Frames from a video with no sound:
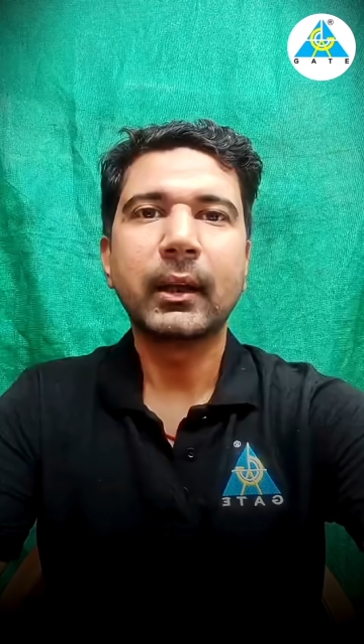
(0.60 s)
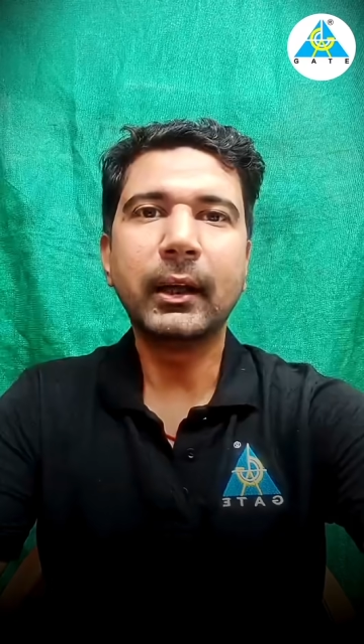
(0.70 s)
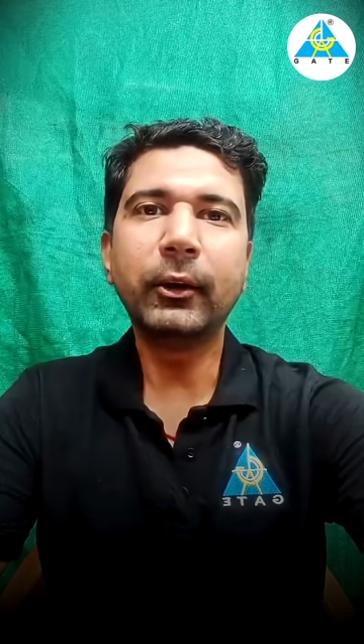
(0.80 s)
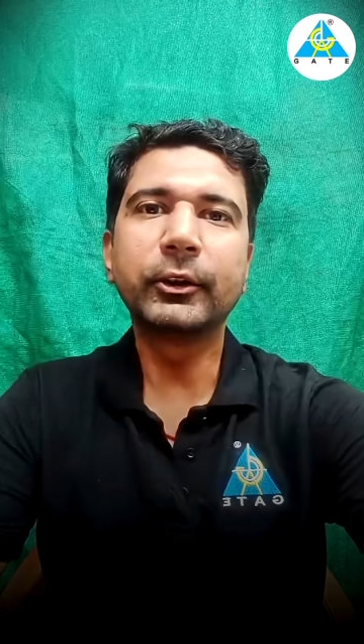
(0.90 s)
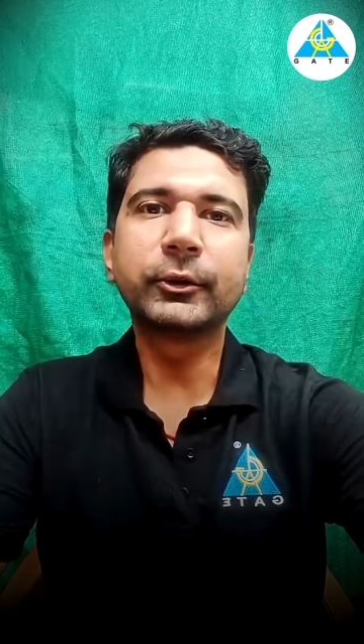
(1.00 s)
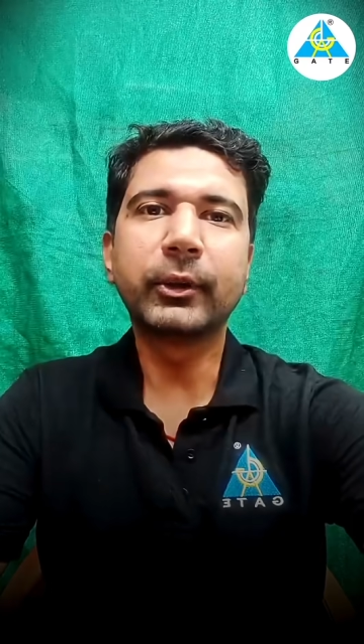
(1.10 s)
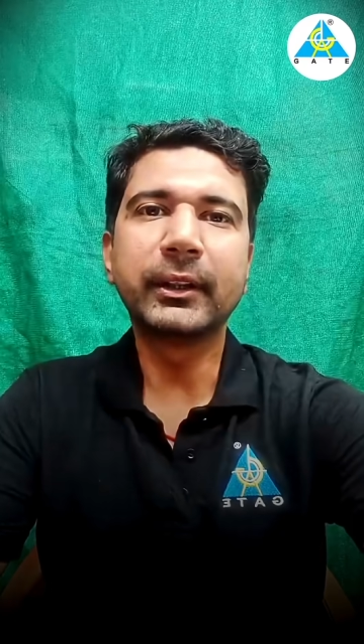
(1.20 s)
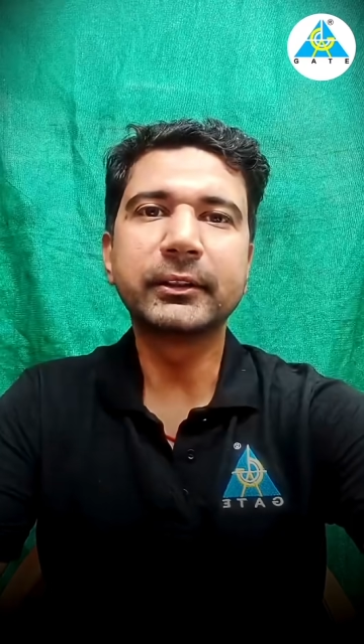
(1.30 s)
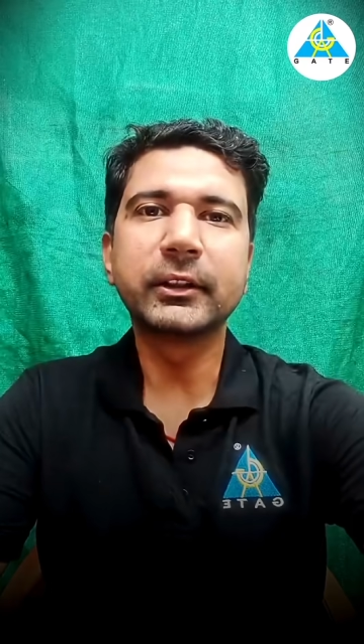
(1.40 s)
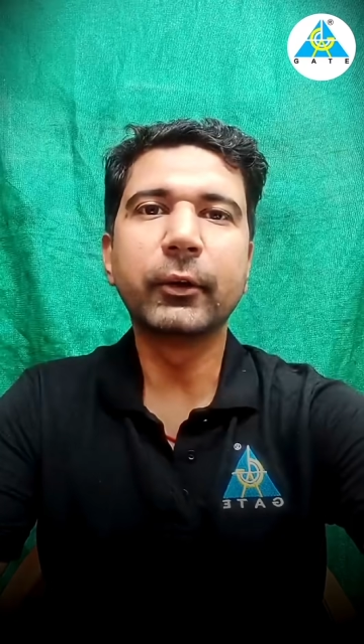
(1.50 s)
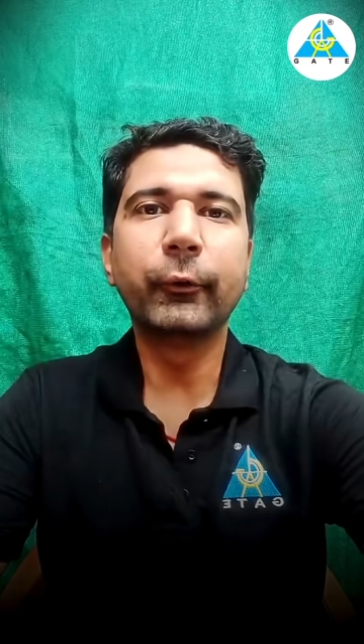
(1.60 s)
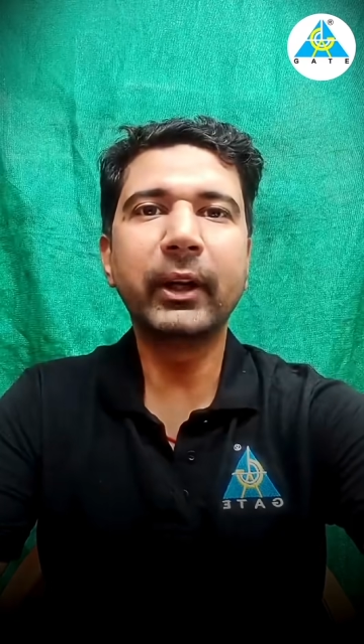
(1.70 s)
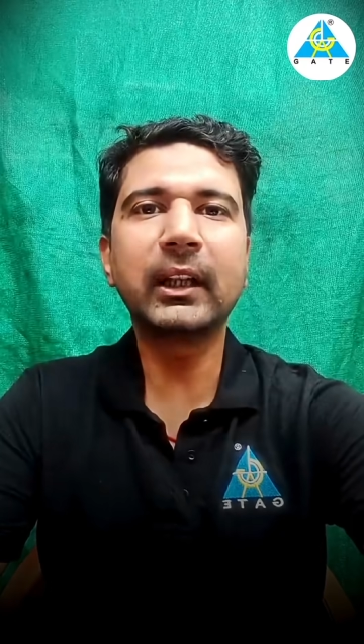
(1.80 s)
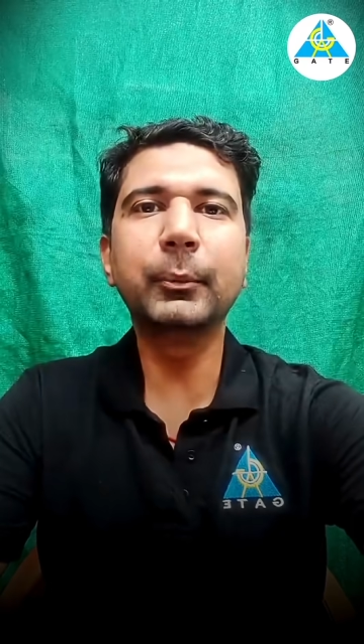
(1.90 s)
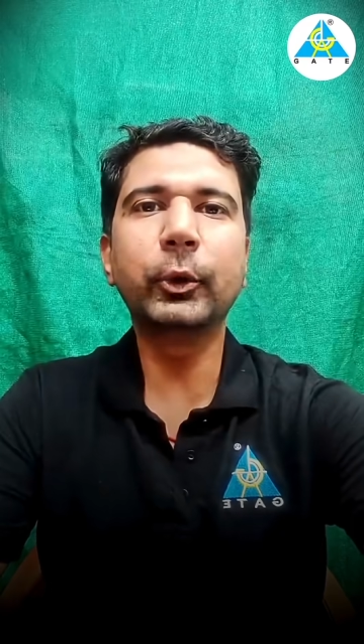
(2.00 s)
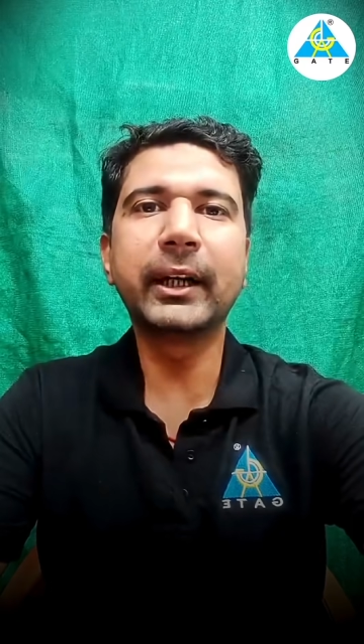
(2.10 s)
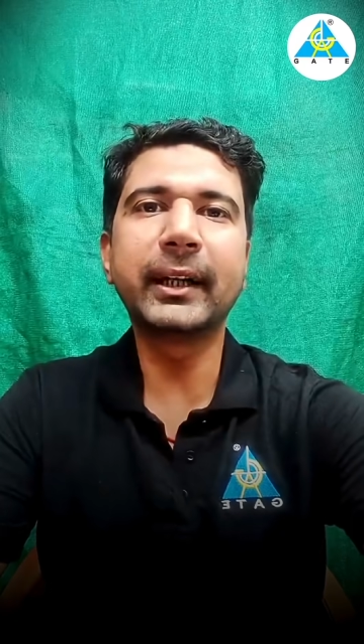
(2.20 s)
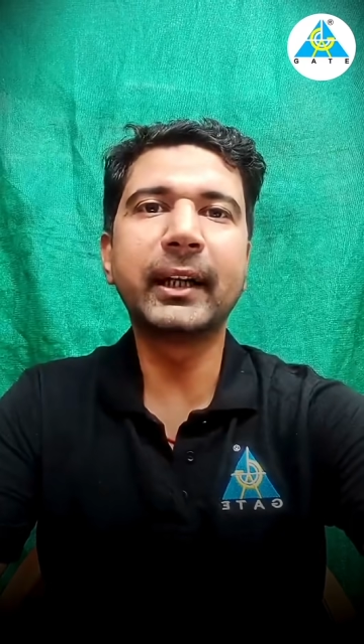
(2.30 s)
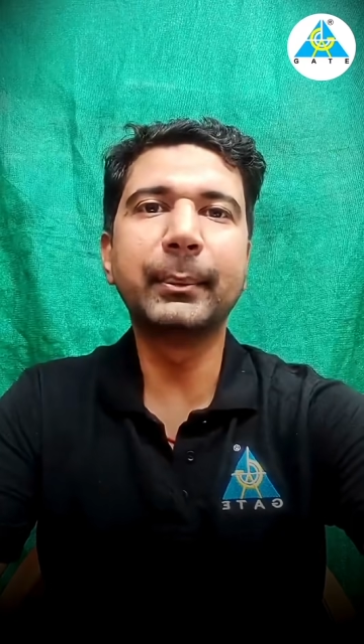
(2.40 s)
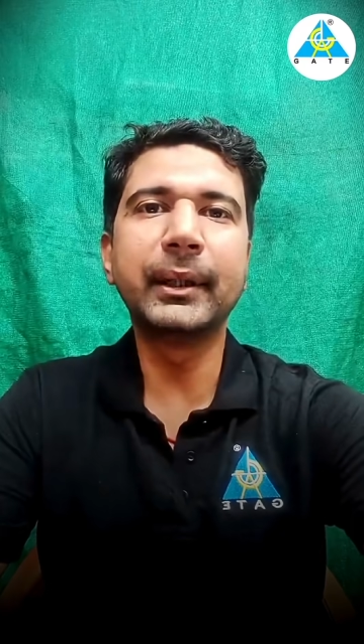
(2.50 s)
Hello students, welcome to Gate
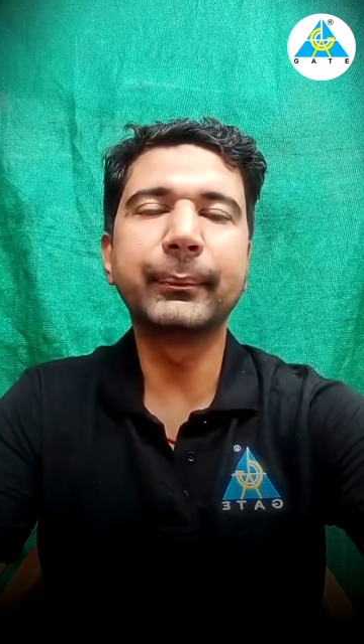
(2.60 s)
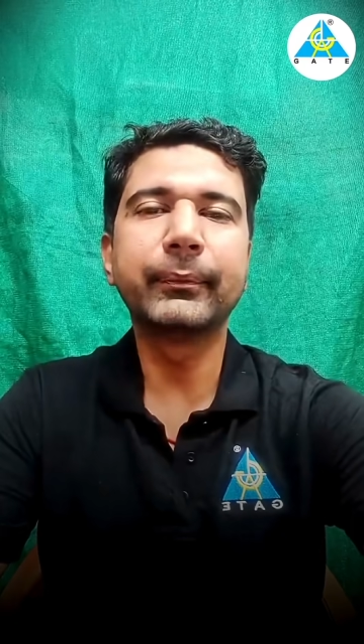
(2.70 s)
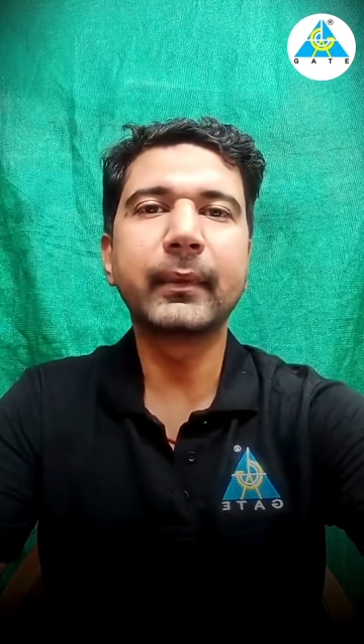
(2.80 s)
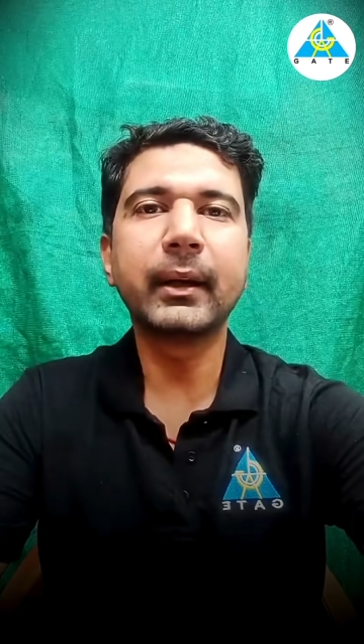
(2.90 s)
Academy.